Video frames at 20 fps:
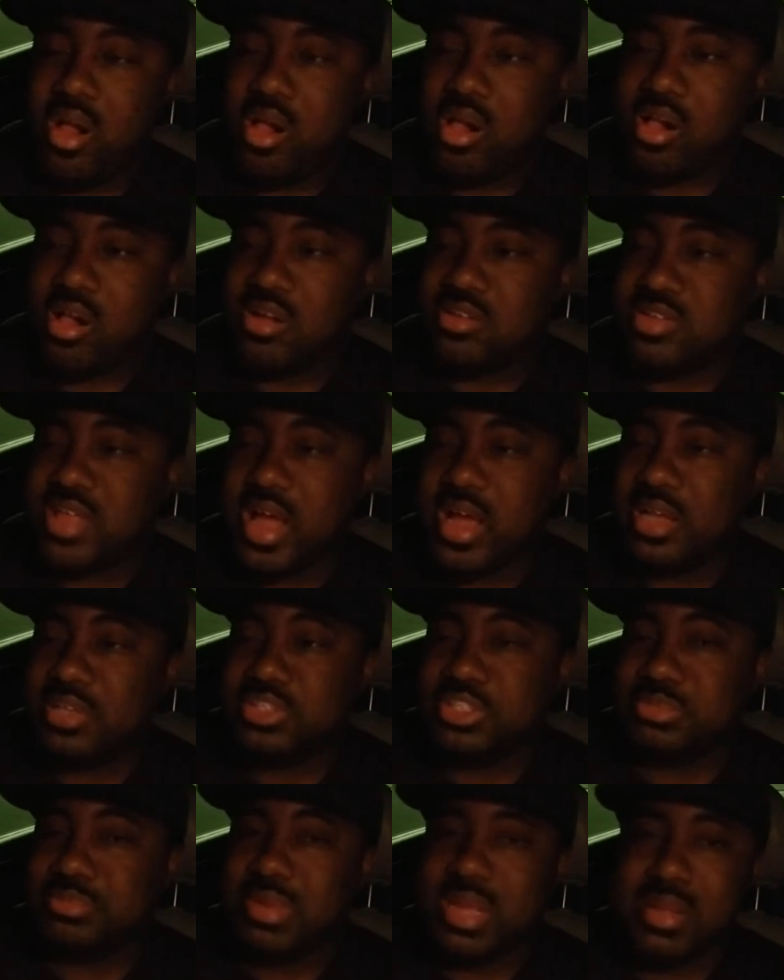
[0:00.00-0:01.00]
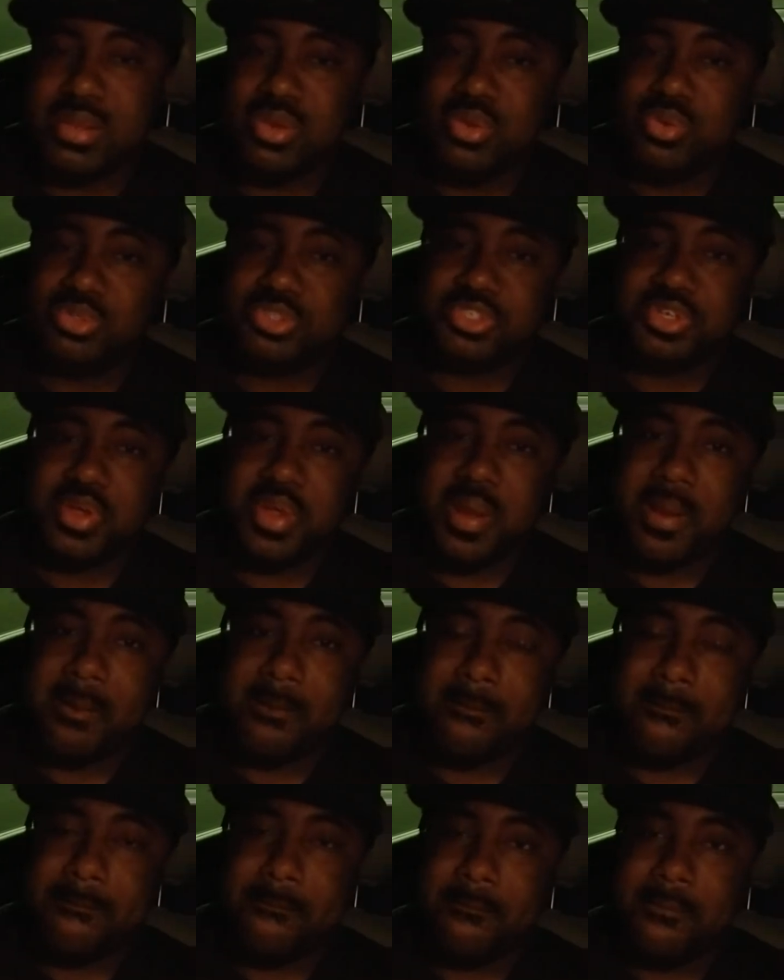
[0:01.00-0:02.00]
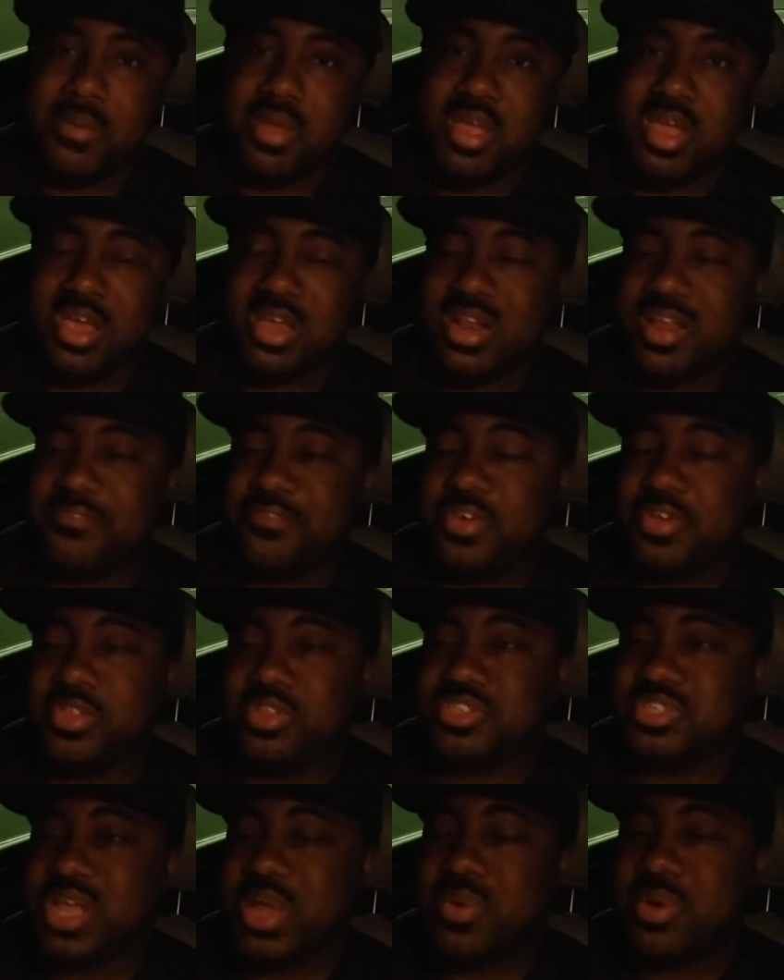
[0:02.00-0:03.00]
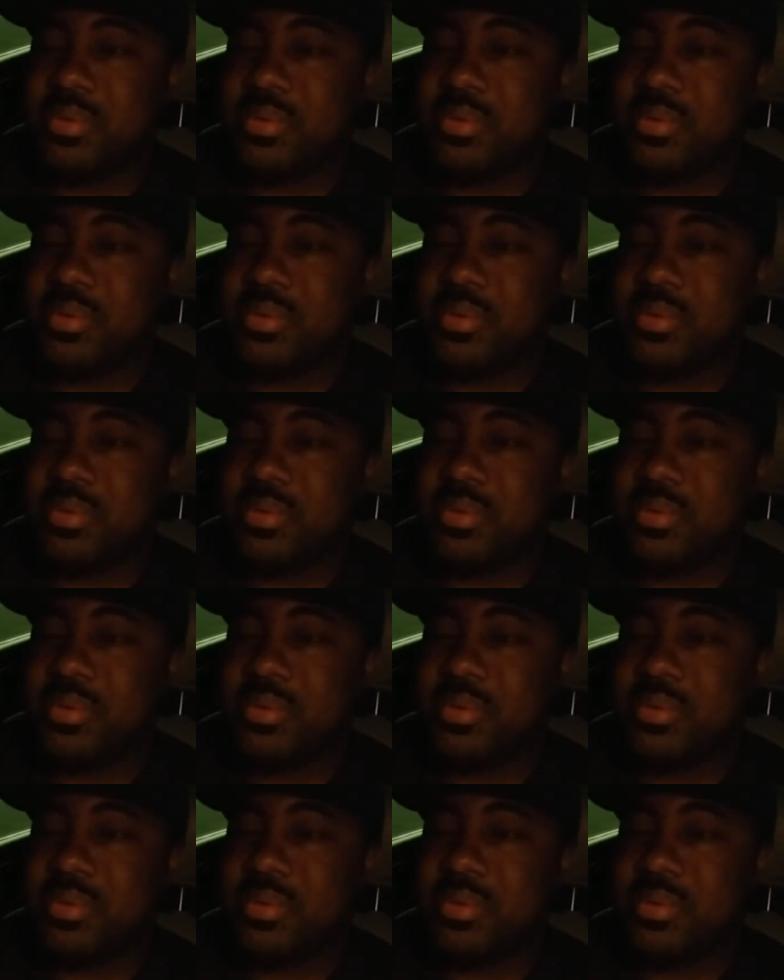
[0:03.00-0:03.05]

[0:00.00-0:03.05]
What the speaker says: Because I could just make new shit. And I feel the same way